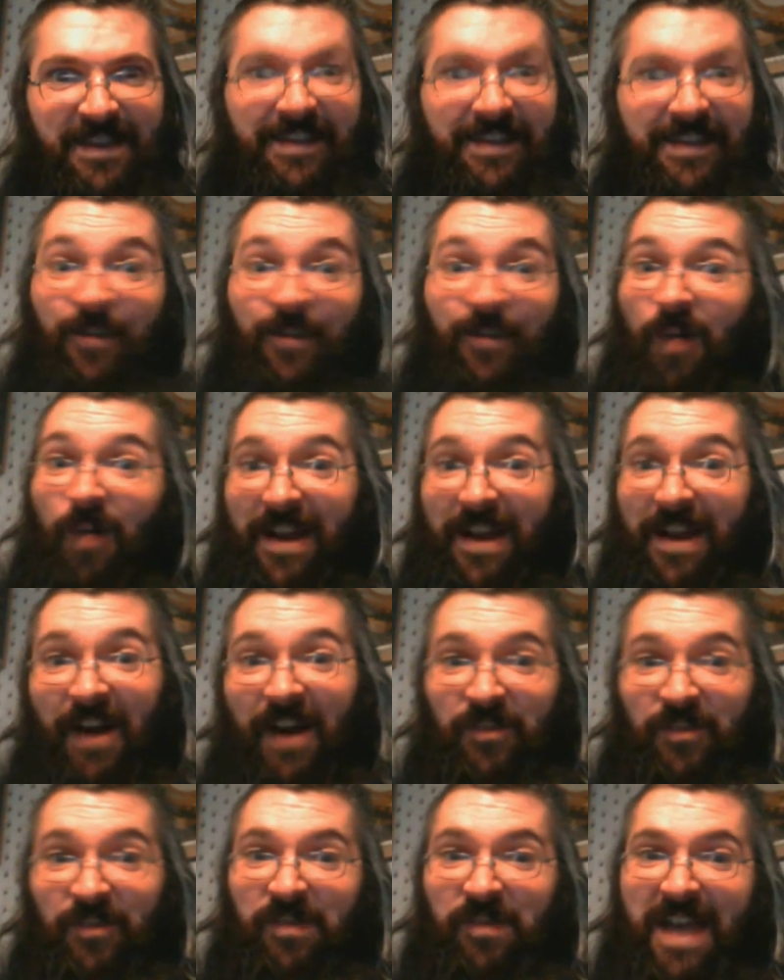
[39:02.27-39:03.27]
get one
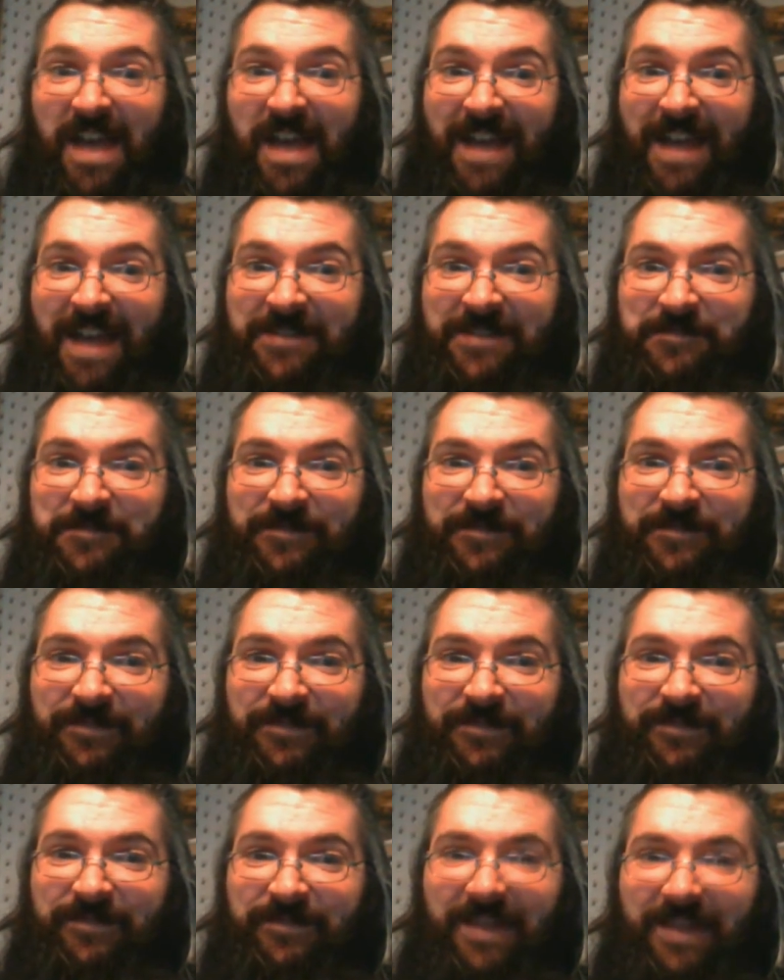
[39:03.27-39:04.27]
health plan,
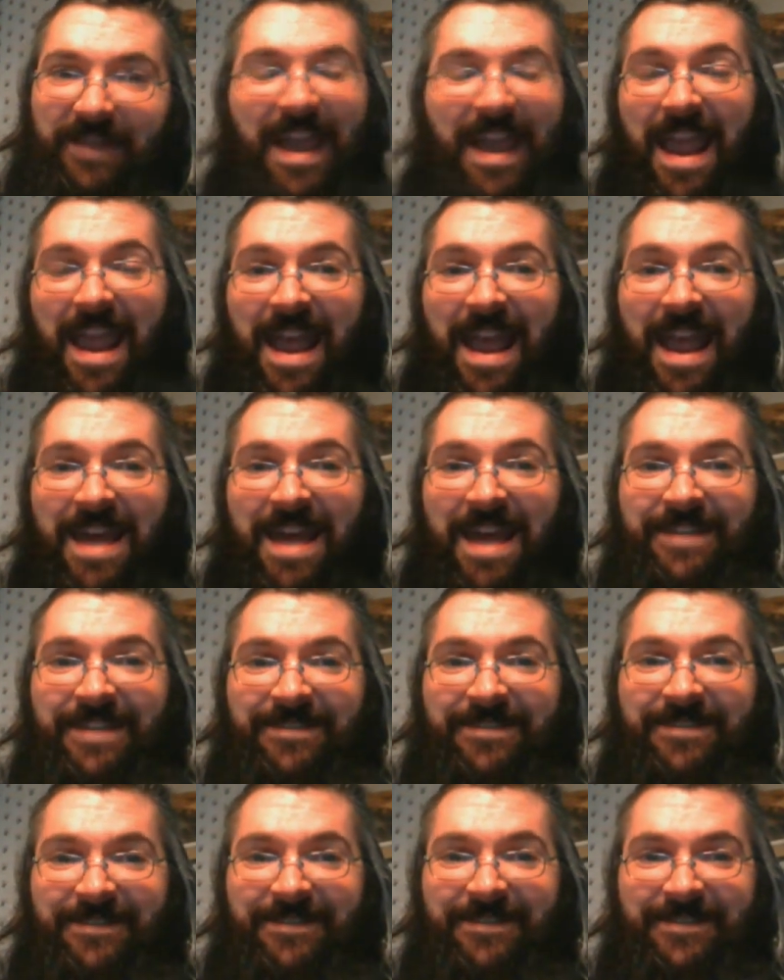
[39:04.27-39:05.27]
and
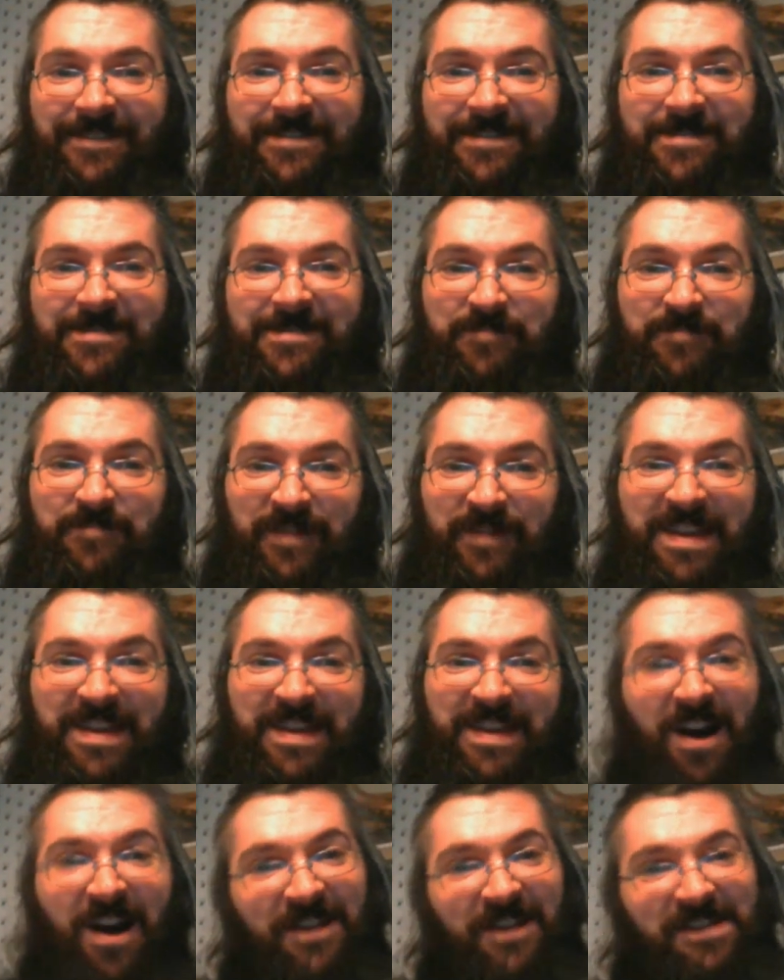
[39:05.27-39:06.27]
the
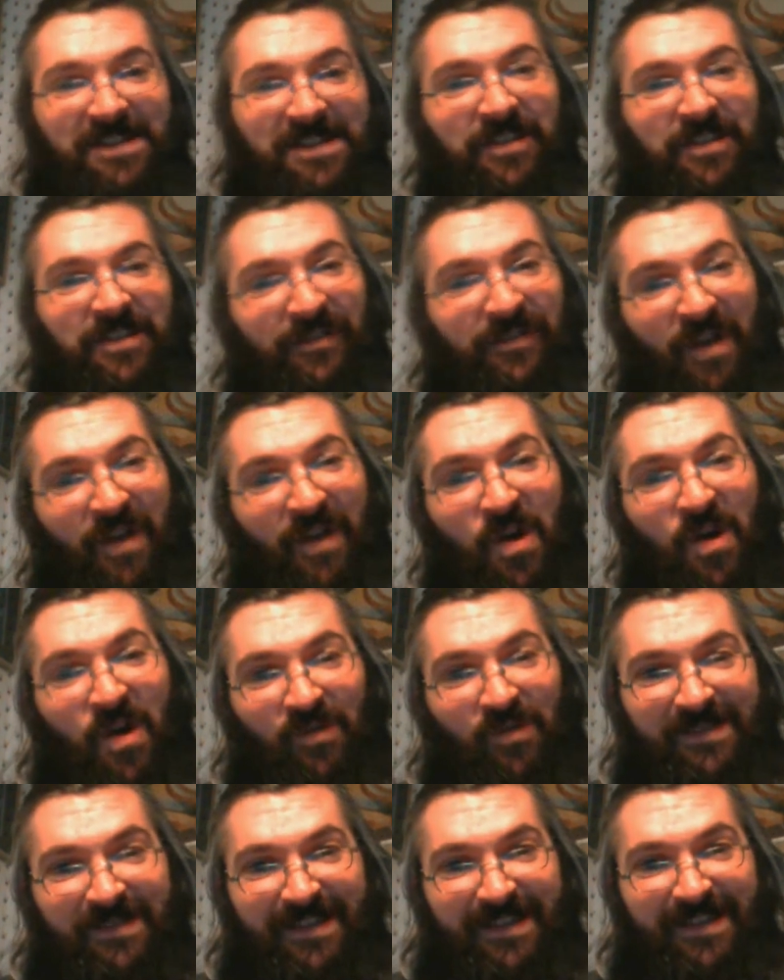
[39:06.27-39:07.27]
peons on the
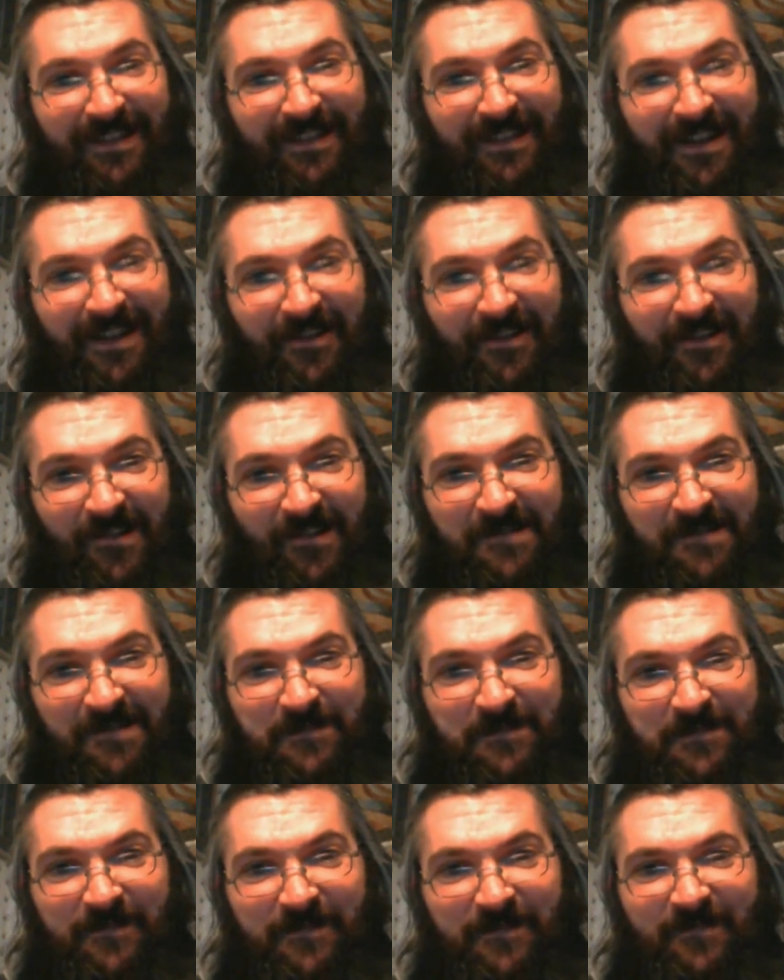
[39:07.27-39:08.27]
phones get another.
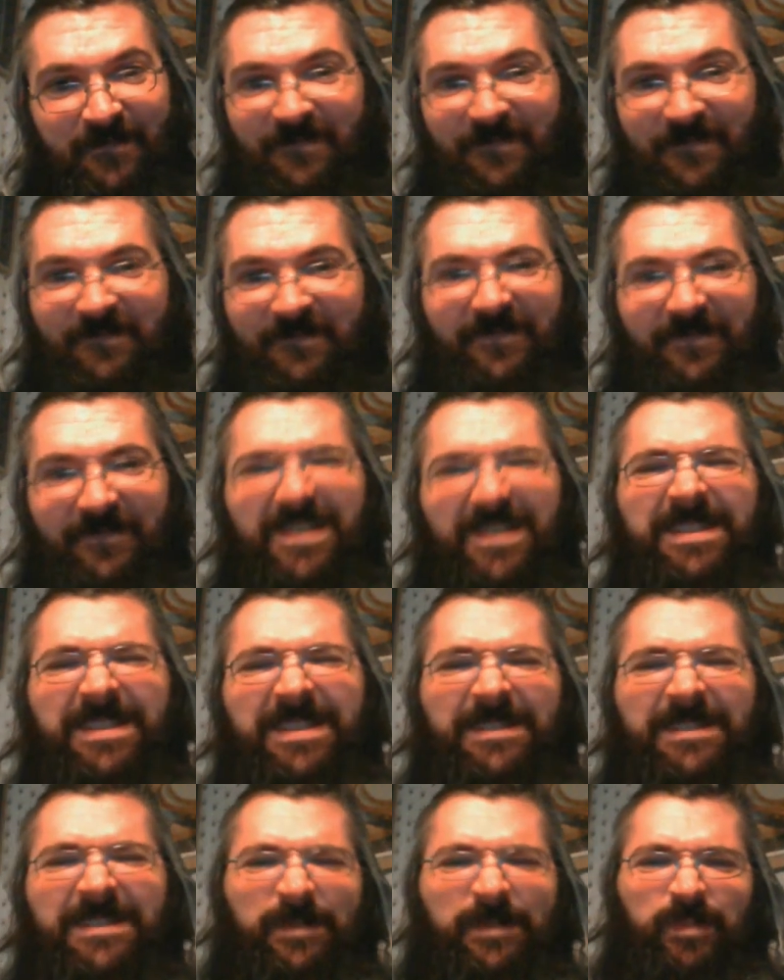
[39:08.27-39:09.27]
This
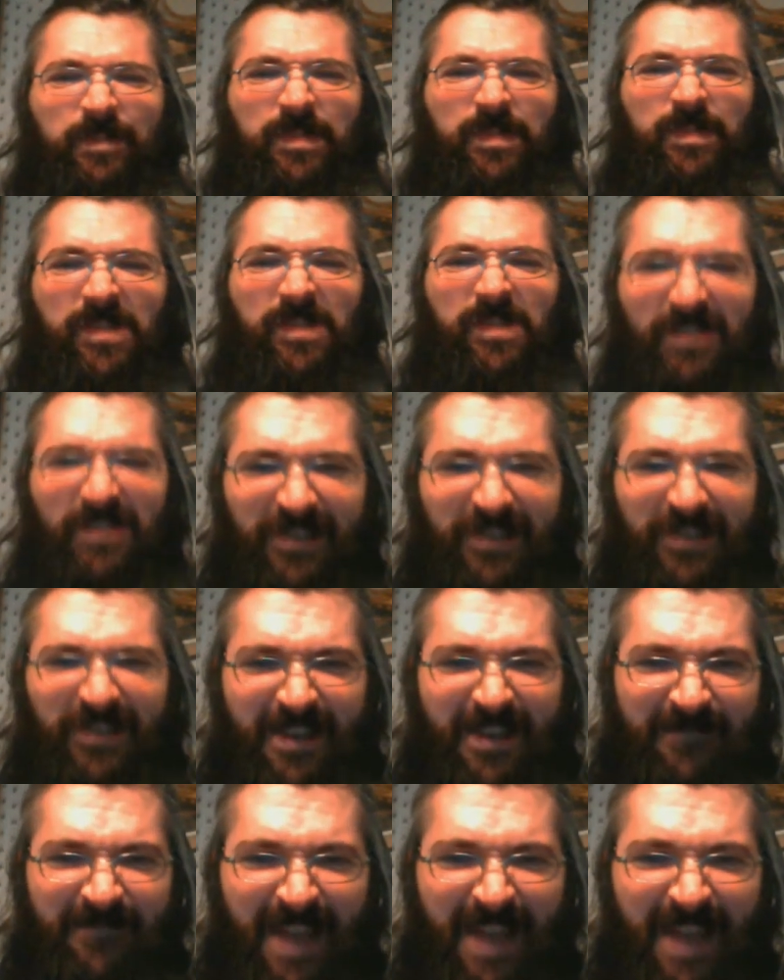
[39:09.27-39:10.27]
is
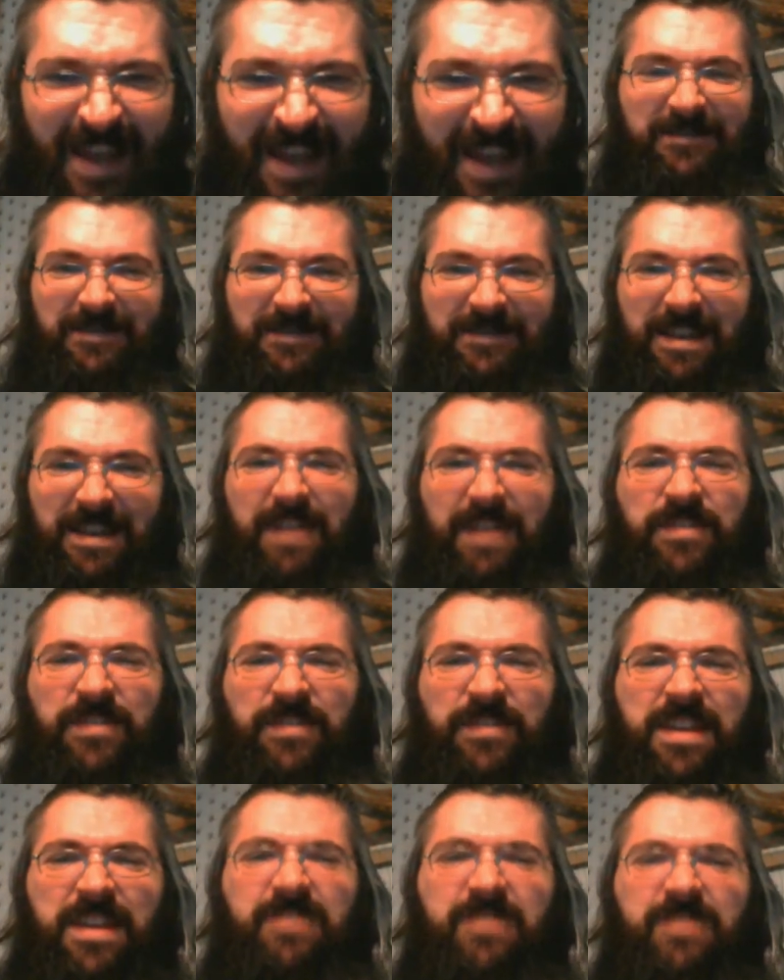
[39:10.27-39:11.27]
bullshit, man.
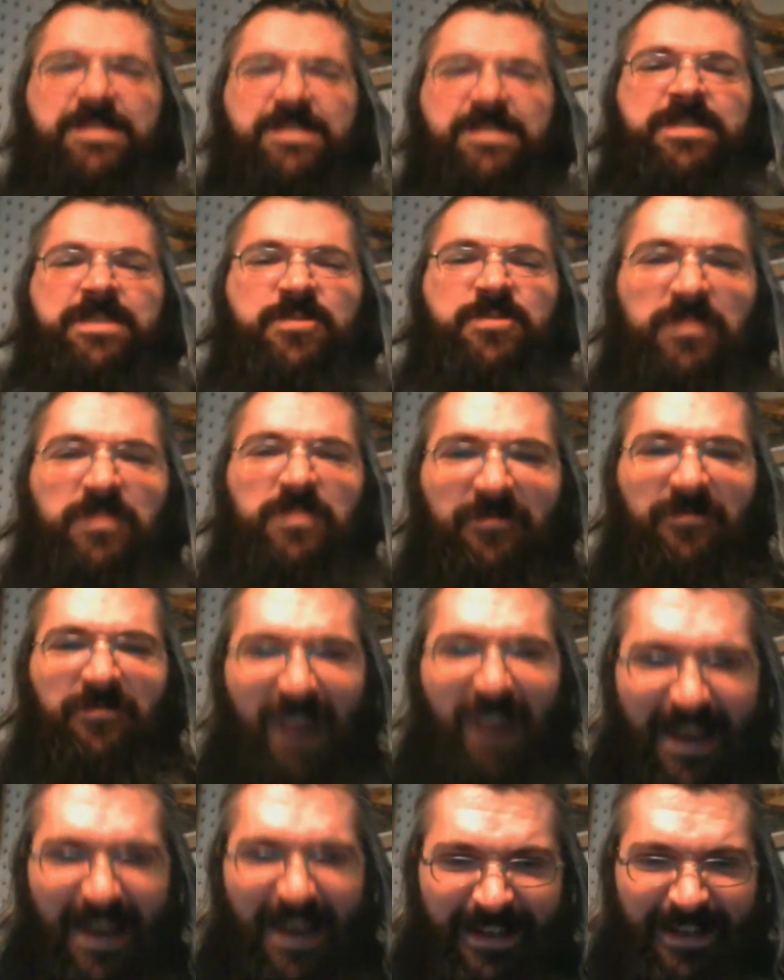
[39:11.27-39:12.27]
Healthcare is a human
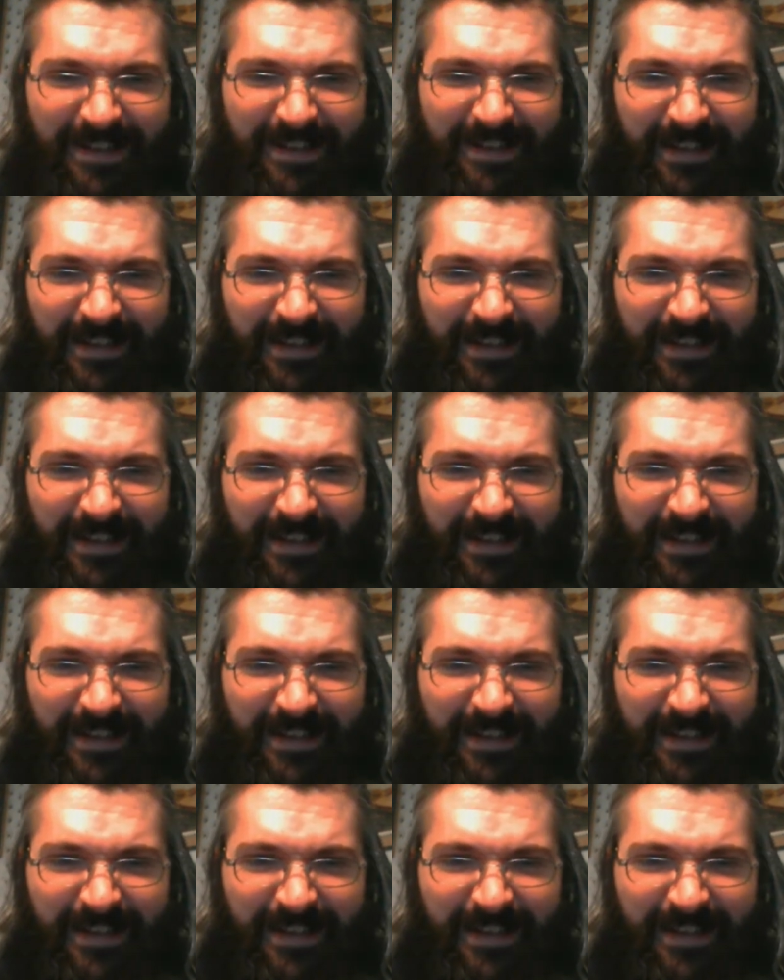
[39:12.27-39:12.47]
right.